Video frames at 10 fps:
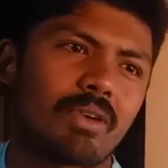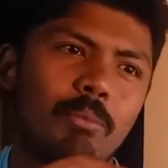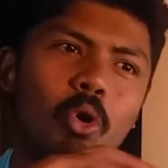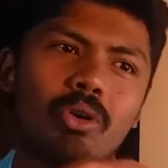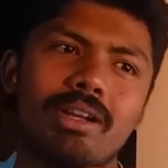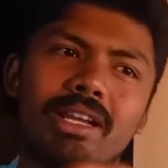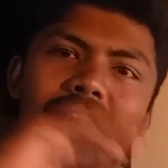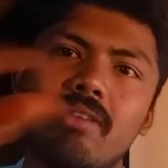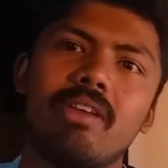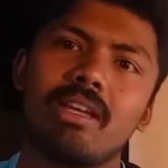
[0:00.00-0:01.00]
from
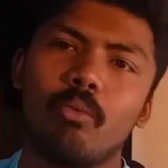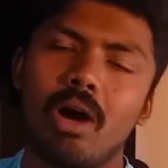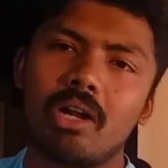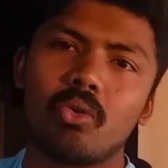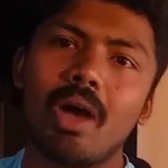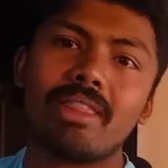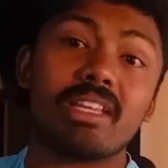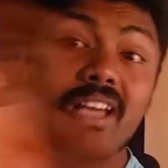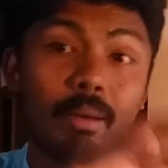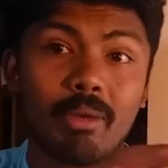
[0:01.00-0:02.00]
Oden leaving
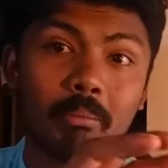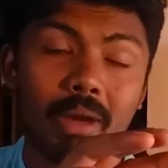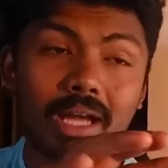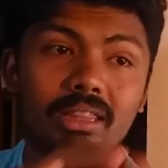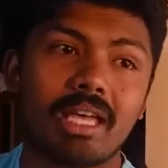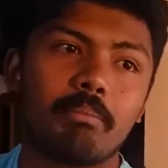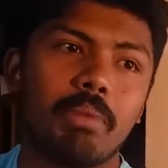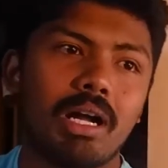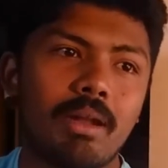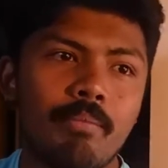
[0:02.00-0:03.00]
Wano and then coming back
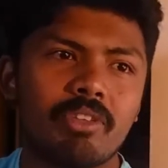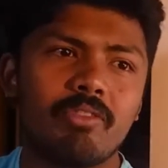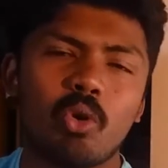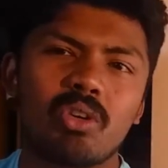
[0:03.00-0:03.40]
that part